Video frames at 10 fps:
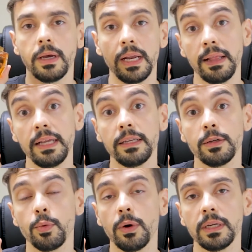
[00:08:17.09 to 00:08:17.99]
And I think
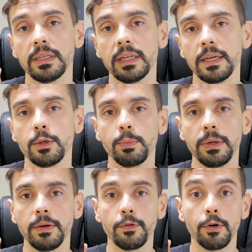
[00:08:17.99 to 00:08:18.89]
this one is a nice
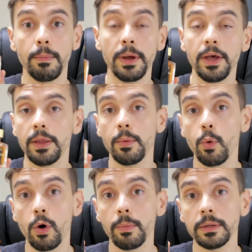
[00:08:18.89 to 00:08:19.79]
pick for men and
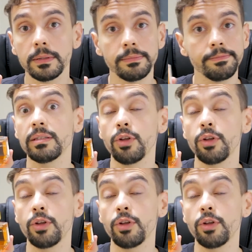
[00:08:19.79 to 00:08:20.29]
woman.